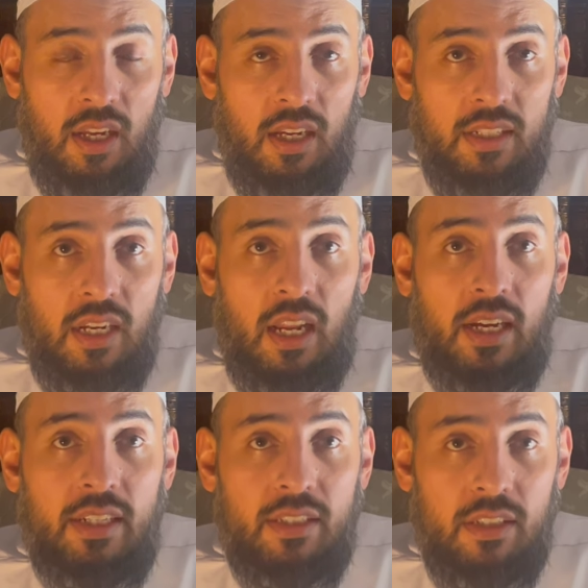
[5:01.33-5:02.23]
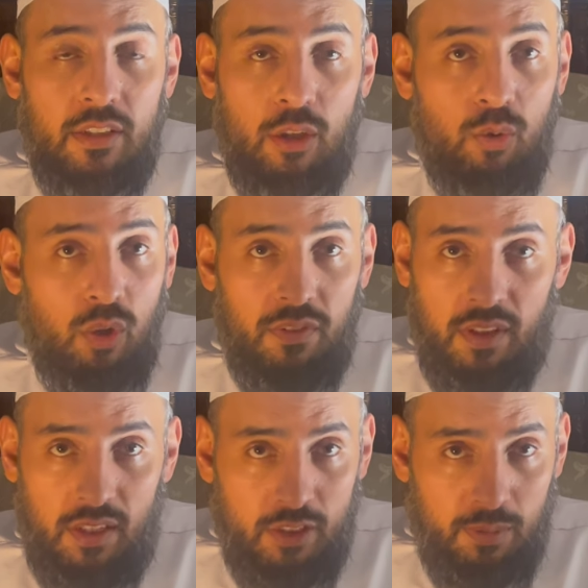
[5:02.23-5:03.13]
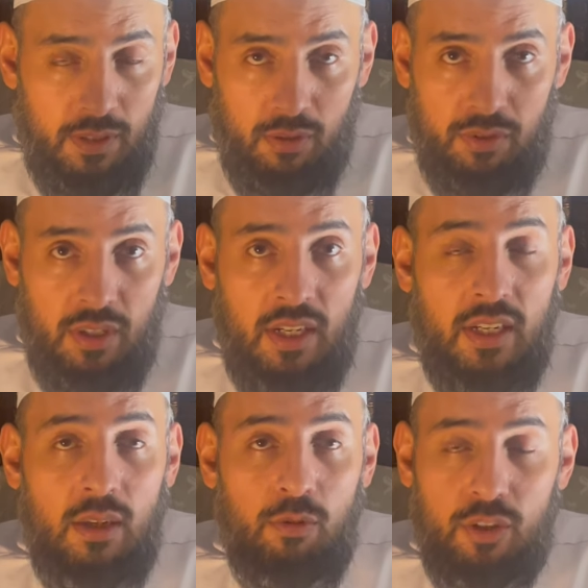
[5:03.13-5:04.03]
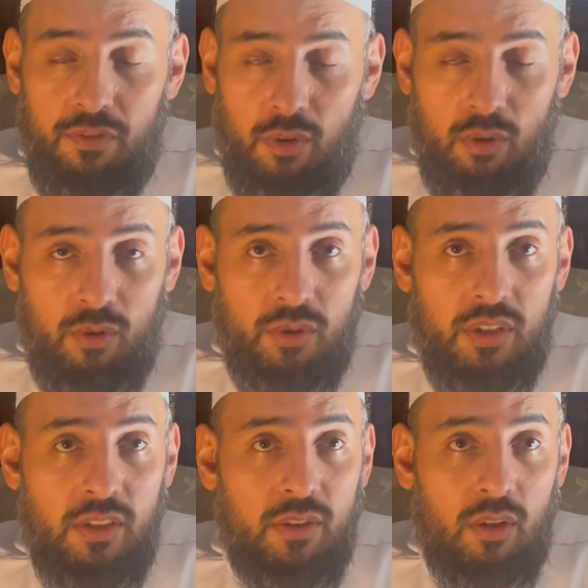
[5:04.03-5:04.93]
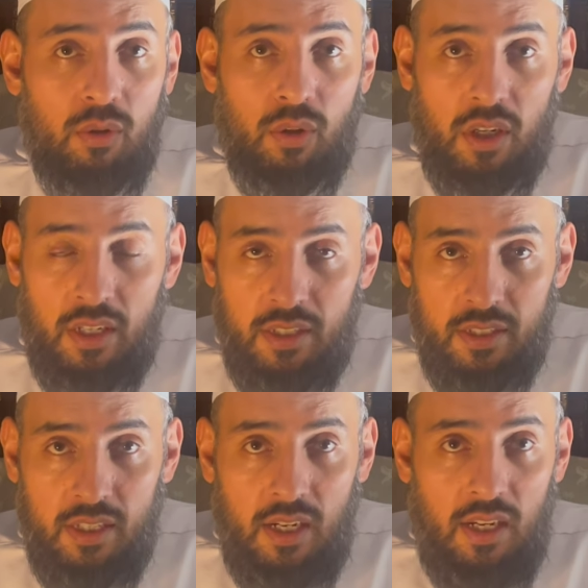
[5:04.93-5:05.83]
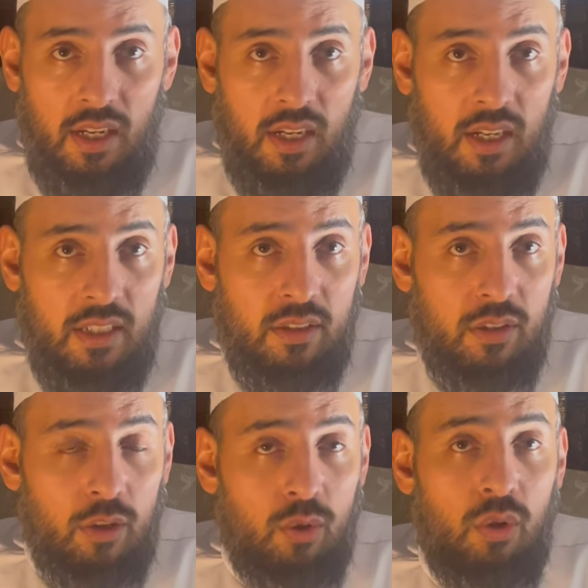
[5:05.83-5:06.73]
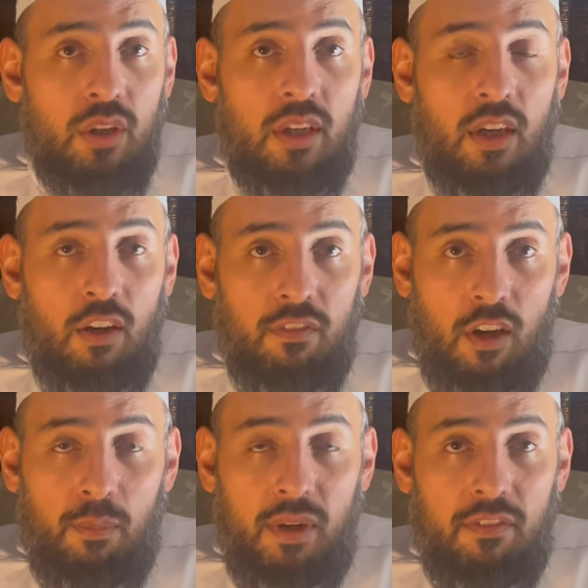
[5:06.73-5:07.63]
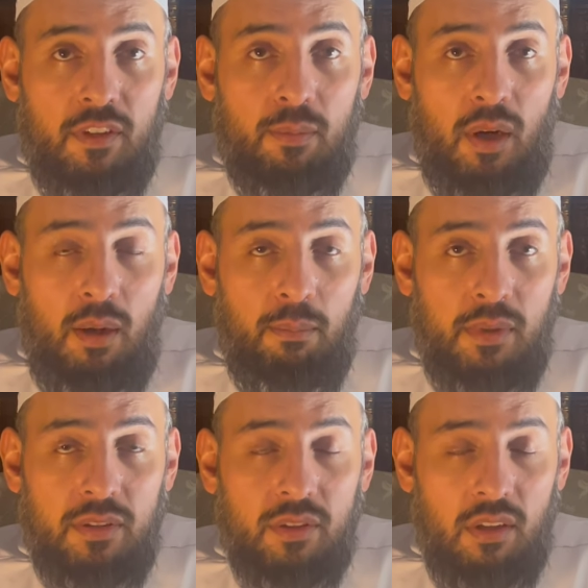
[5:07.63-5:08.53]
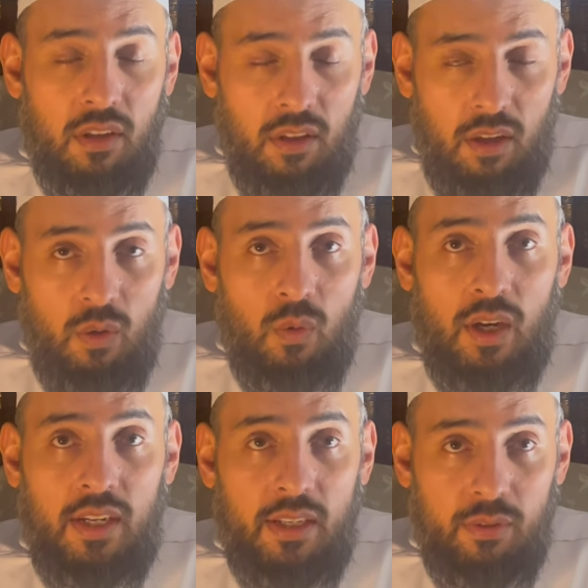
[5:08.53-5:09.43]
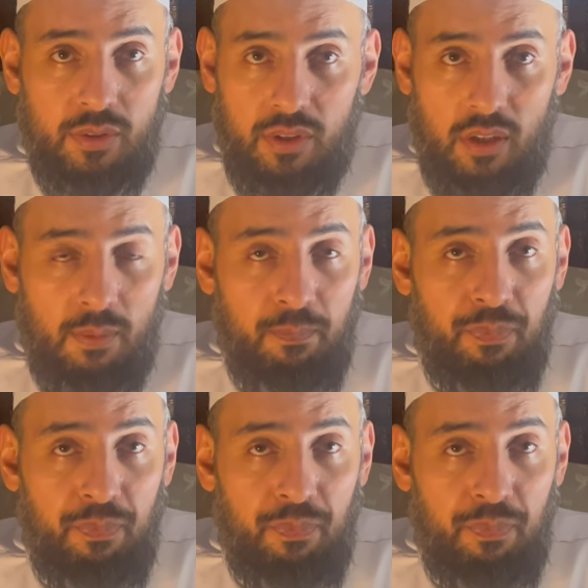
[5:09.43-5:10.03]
the light, the nur of Allah subhanahu wa ta'ala, which of course is the Quran. It's the sunnah of our beloved Muhammad sallallahu alayhi wa sallam,